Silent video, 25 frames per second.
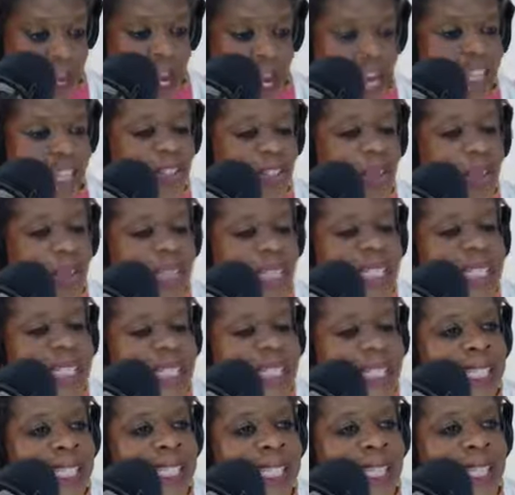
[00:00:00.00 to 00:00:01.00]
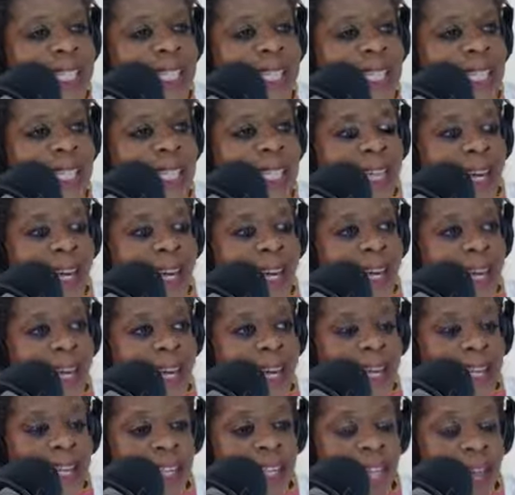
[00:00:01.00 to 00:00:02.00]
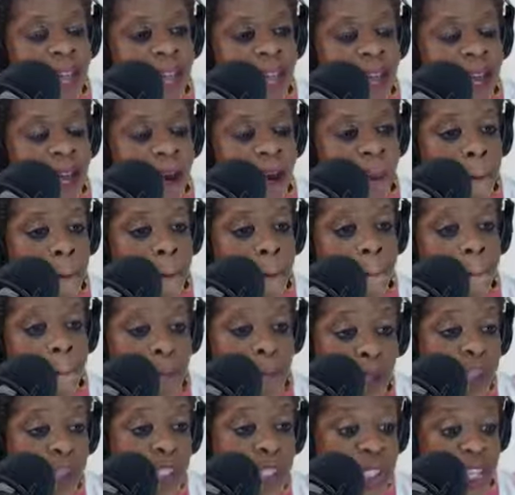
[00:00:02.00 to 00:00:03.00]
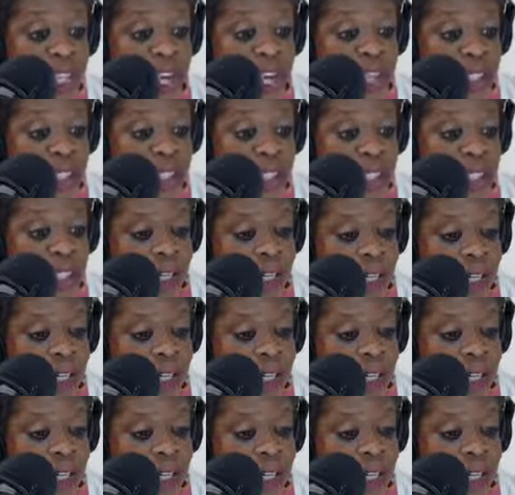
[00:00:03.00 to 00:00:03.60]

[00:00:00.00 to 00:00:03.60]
And you can see their bullshit